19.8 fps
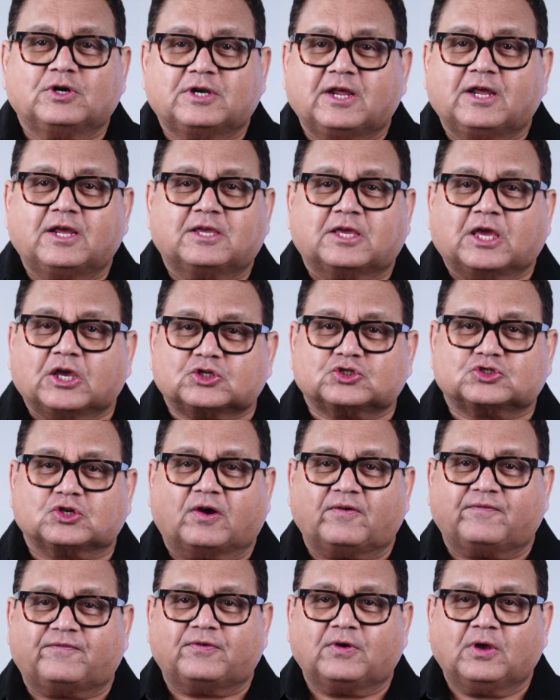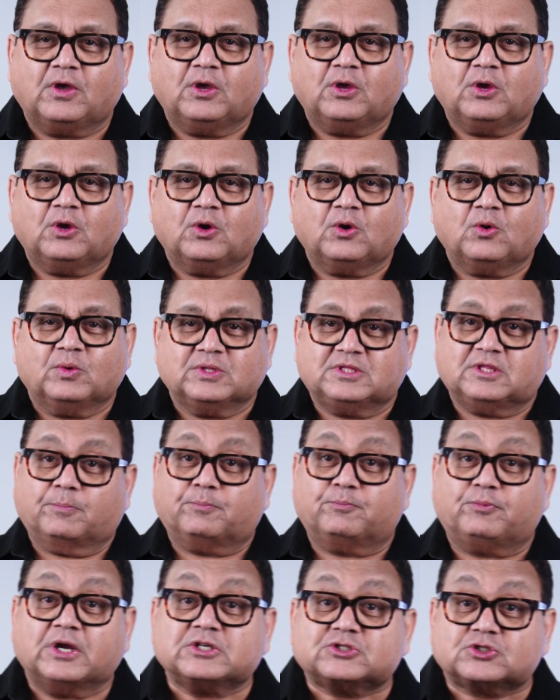day kicks off with the
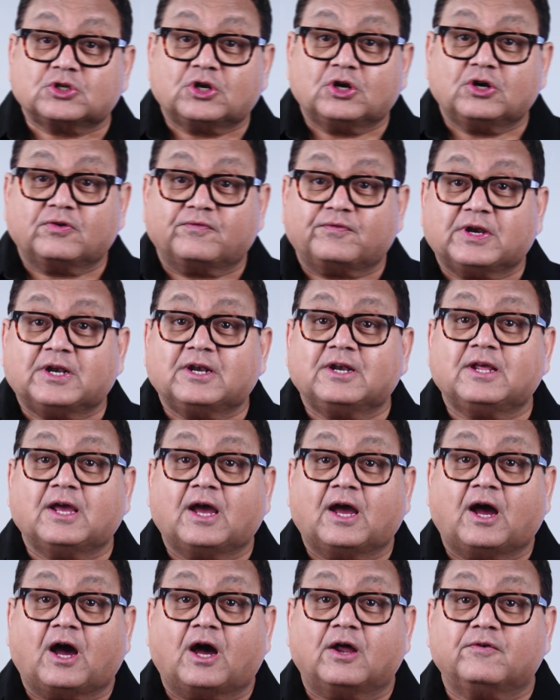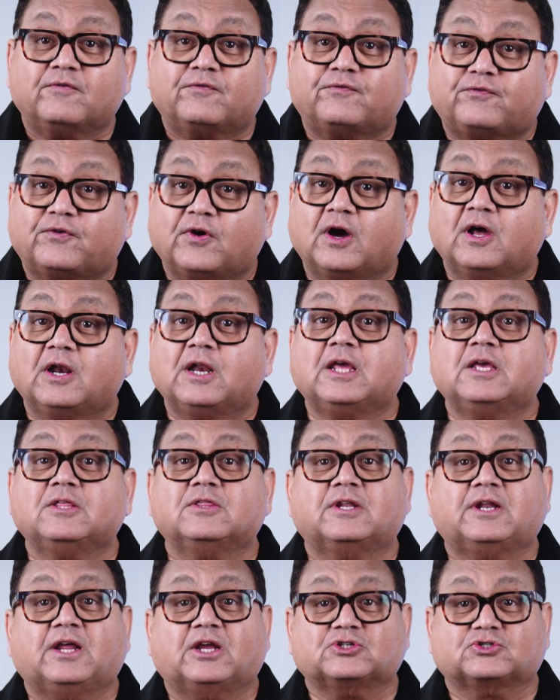President of India unfurling
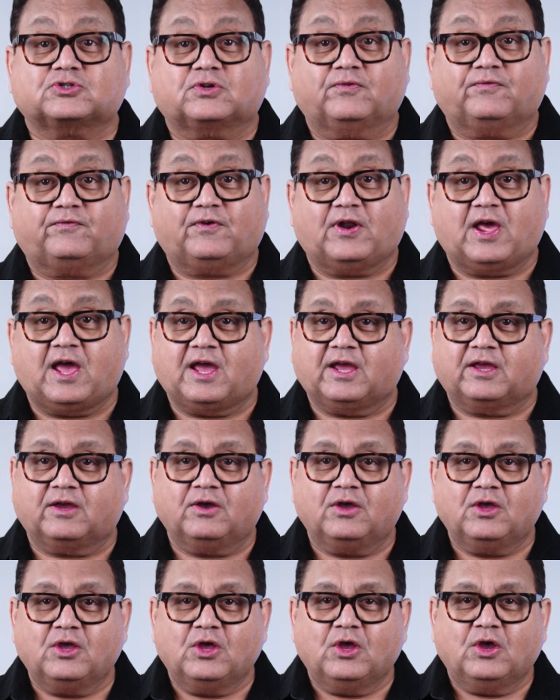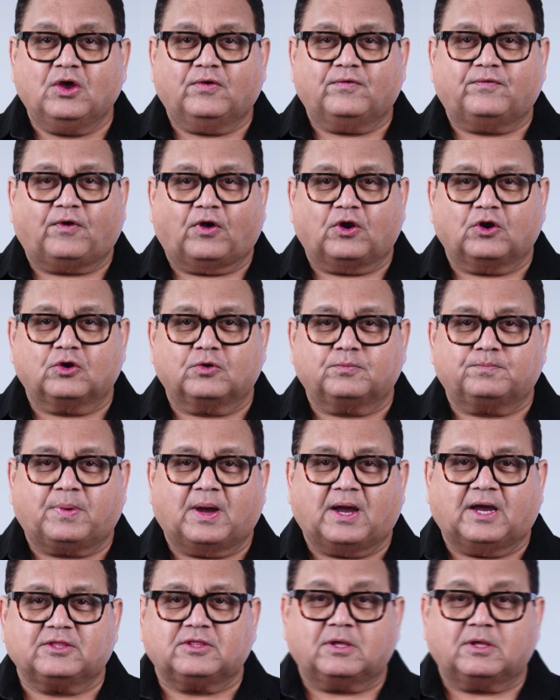the national flag, followed by